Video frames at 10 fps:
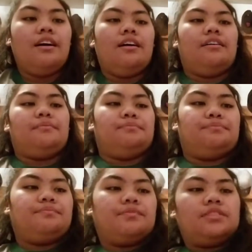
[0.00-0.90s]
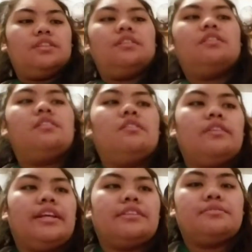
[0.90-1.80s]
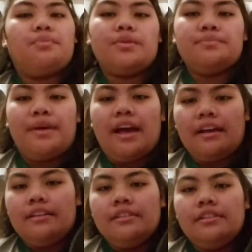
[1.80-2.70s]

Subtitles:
Like, sports bag.